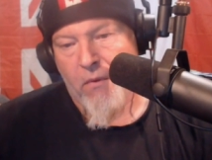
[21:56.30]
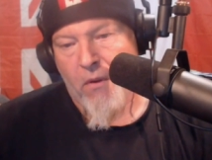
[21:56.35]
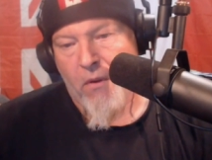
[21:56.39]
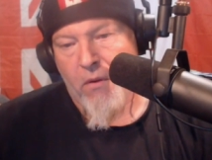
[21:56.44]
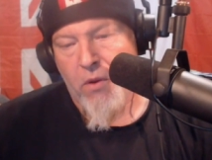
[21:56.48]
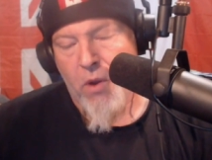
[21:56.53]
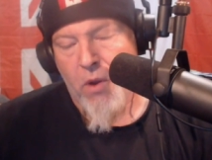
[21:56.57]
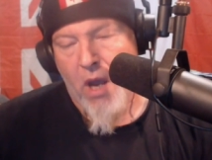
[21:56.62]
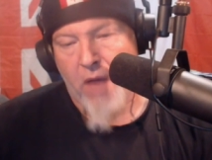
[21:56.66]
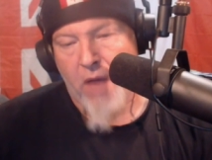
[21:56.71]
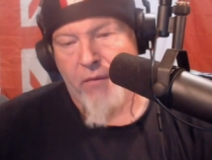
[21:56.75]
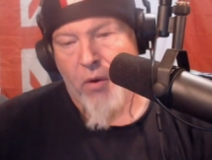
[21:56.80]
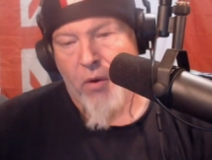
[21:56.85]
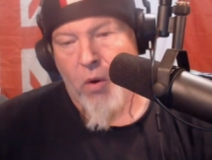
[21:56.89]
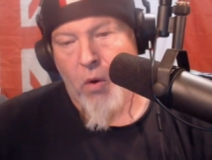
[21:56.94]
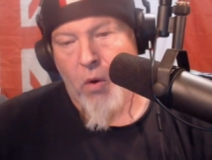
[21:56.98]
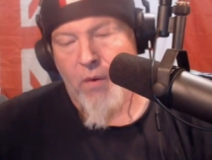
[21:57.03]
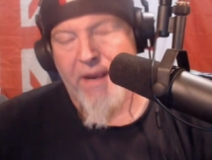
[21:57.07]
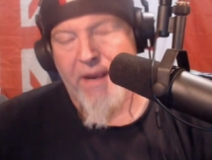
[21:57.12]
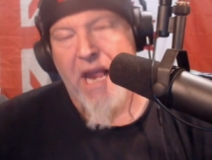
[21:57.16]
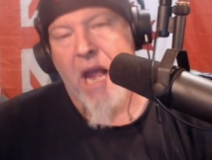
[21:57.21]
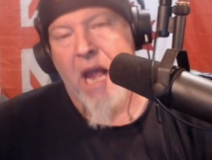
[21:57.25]
you have a
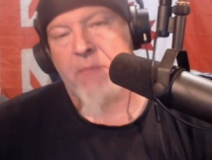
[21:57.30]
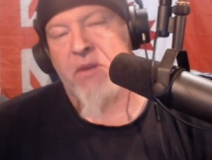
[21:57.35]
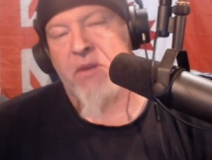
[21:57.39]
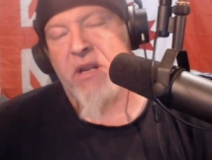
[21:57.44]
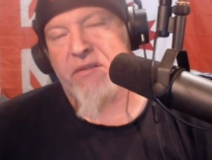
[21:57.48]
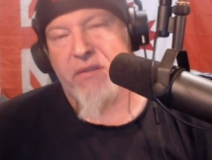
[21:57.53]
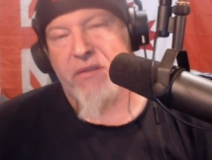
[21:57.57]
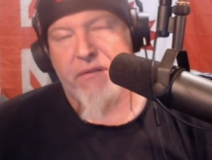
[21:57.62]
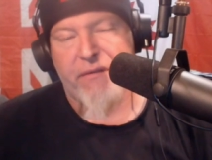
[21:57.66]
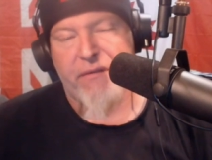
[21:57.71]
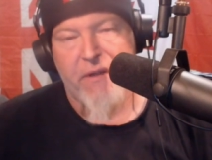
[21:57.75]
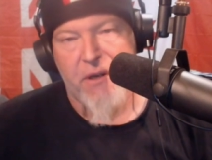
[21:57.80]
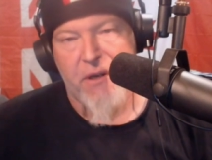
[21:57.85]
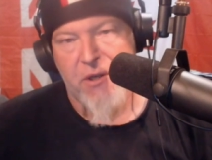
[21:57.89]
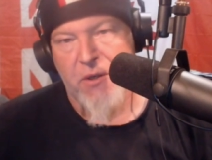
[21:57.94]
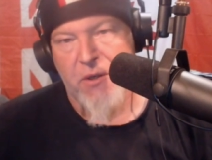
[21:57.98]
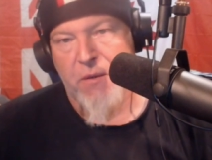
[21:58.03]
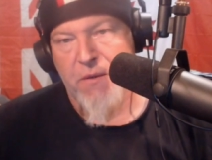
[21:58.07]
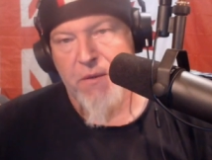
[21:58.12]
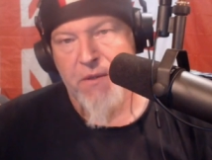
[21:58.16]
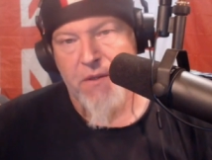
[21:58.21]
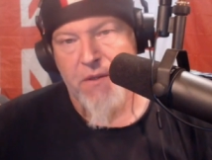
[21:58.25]
whole cabinet of
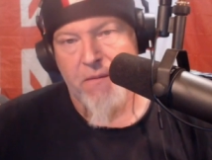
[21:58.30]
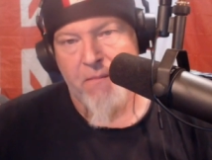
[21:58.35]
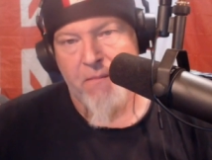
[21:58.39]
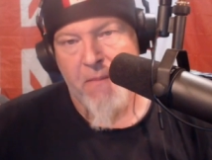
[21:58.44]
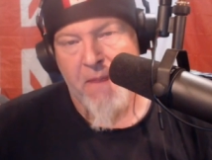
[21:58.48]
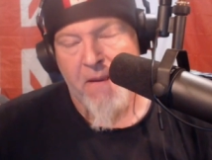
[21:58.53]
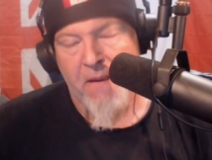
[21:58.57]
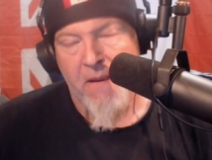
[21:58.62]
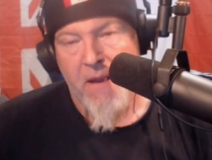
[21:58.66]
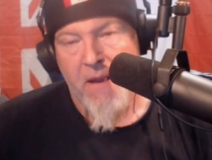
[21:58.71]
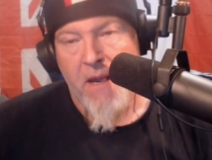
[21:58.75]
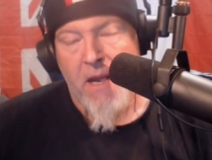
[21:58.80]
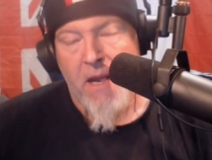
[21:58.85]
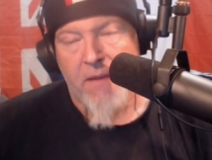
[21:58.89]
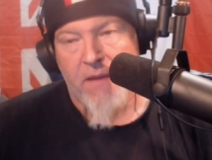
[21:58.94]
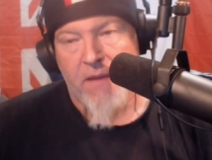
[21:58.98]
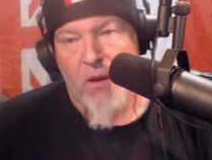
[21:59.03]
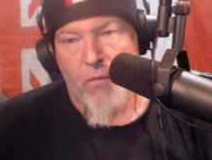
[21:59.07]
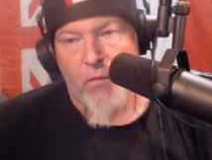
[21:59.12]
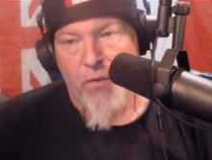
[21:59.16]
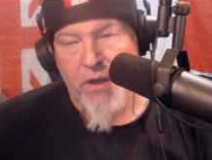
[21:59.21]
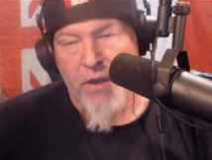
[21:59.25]
officials
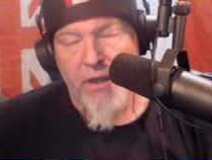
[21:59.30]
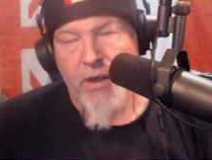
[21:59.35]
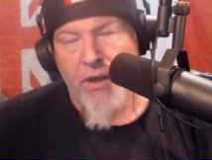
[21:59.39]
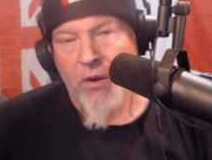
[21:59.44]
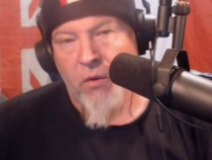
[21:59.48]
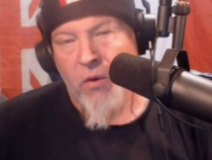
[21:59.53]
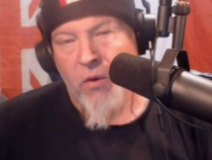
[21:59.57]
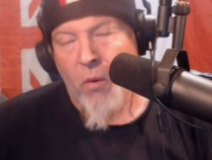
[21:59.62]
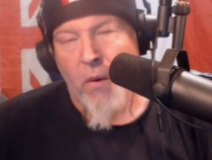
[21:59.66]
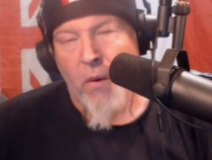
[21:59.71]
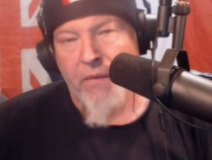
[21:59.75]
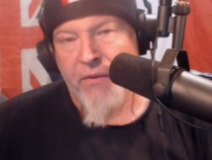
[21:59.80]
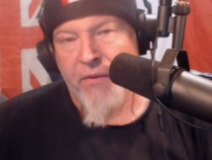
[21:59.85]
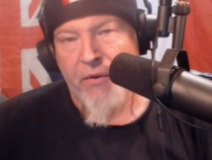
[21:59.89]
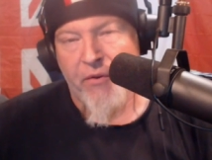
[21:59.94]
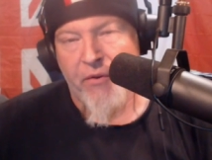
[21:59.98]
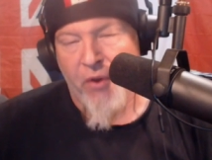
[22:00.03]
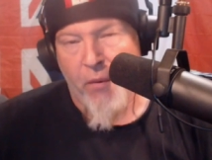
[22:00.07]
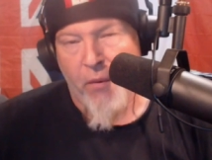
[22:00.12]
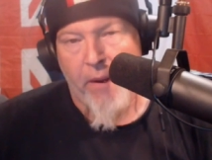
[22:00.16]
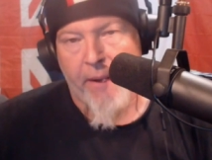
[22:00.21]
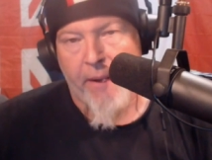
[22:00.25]
that really don't know what they're
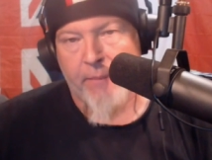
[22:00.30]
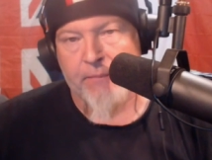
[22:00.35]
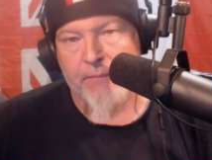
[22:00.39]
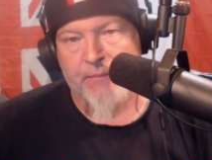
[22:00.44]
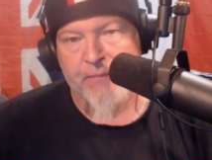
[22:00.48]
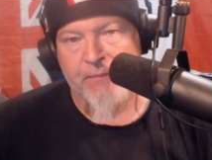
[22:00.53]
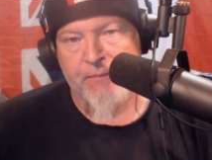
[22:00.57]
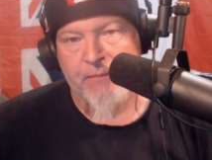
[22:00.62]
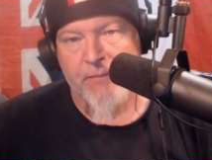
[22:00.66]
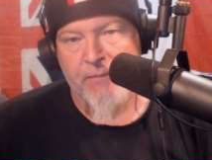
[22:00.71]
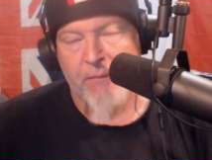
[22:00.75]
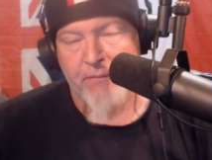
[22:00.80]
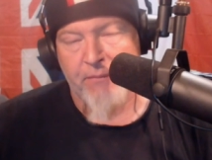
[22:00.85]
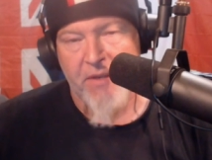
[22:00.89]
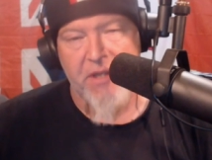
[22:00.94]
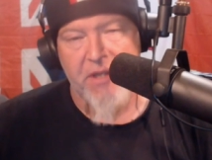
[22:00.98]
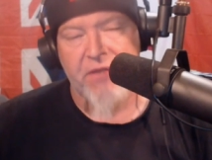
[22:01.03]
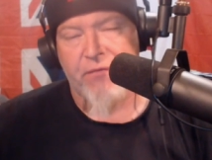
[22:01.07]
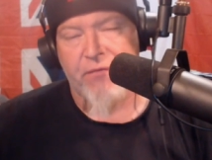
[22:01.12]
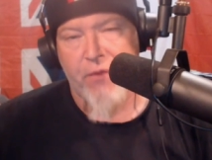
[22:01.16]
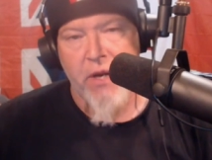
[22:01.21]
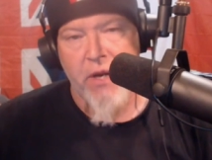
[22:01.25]
doing.
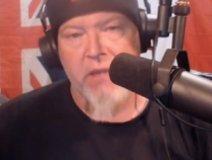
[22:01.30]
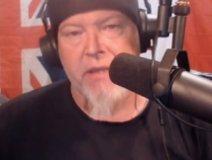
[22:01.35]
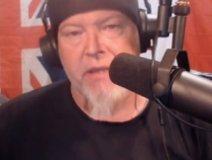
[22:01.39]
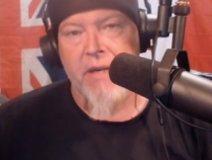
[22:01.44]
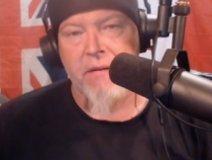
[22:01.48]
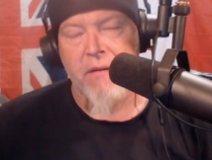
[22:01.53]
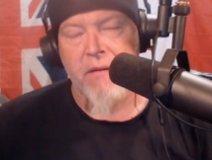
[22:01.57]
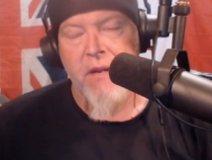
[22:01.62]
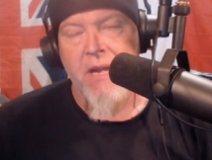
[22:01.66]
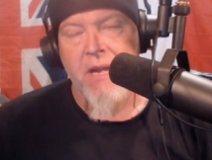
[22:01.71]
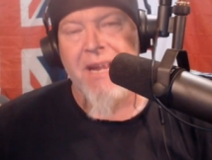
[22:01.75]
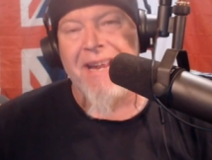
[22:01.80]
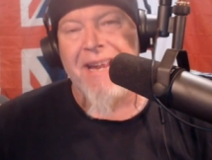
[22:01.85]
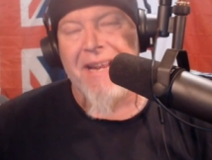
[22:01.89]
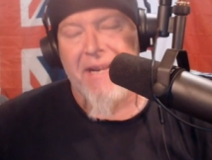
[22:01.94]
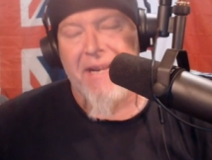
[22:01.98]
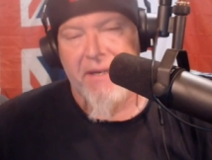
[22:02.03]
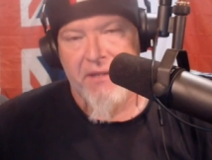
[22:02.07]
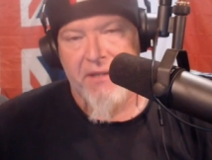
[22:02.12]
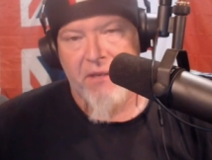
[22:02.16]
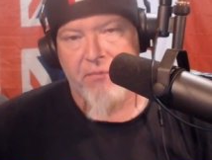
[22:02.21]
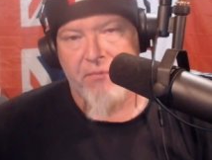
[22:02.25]
Miss Freeland is a